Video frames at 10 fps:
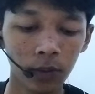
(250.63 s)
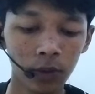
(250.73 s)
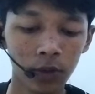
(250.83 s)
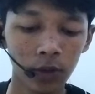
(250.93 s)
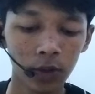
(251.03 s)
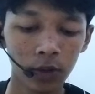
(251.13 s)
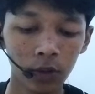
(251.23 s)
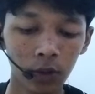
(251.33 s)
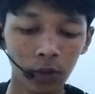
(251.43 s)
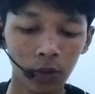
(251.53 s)
would start
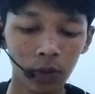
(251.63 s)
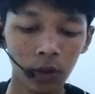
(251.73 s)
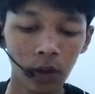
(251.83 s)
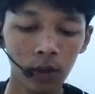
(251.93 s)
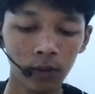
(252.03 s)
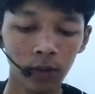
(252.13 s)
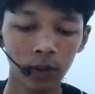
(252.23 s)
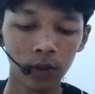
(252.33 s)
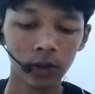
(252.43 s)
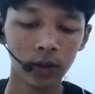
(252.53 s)
to roll
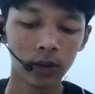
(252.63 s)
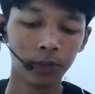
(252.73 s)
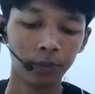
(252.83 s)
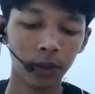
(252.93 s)
over just